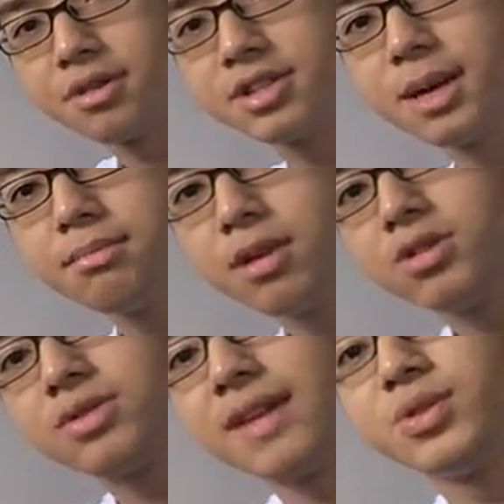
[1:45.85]
some
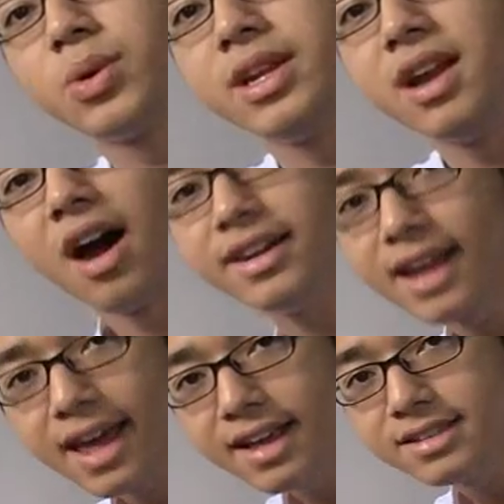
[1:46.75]
months would have 29
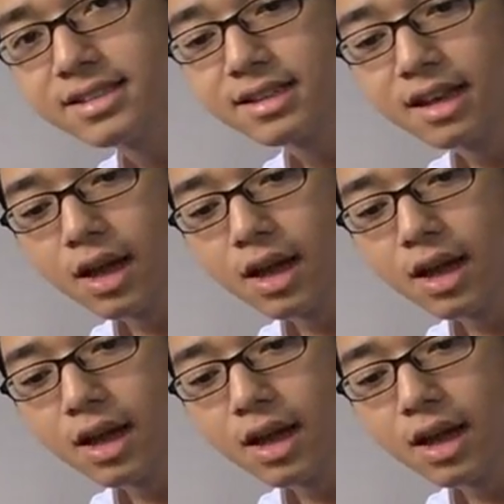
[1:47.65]
days,